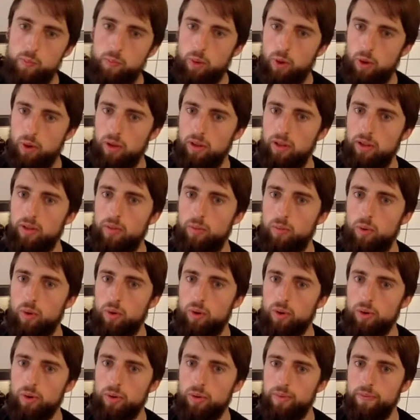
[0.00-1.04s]
boil the
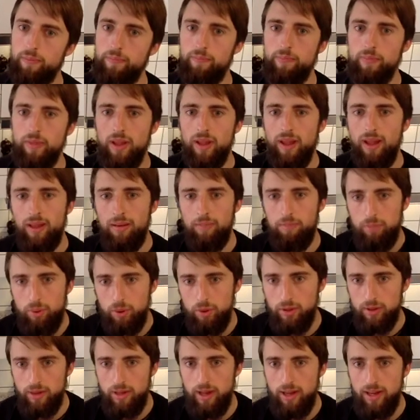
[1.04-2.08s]
water and
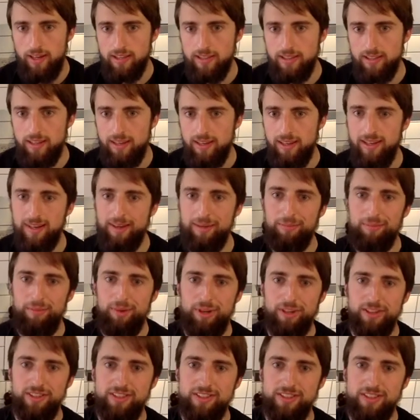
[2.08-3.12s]
put the eggs in
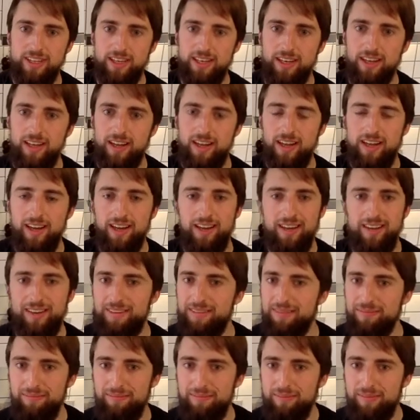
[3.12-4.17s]
because then
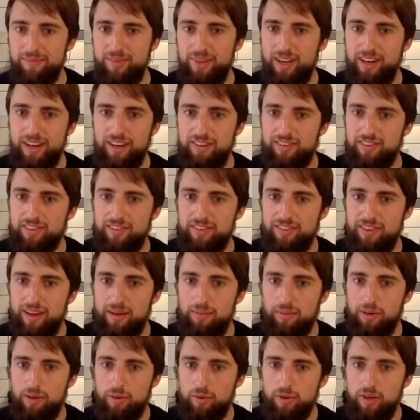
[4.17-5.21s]
then it's the
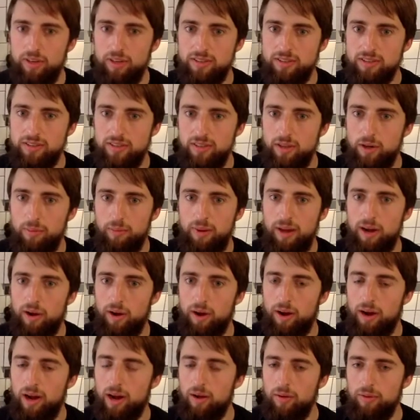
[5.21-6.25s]
same degrees no matter
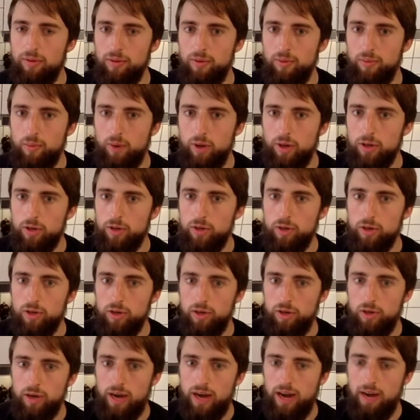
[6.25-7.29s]
how what cooker
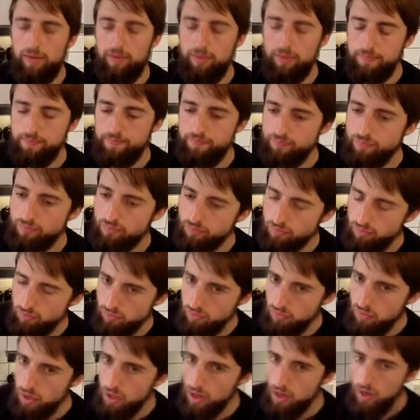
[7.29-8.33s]
you have.
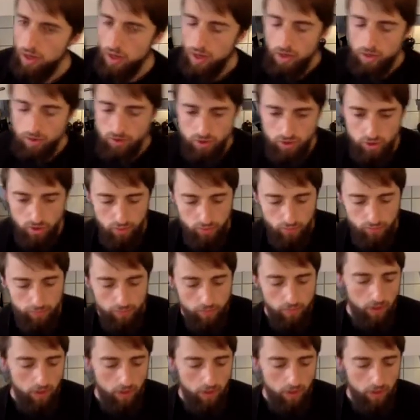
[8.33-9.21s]
So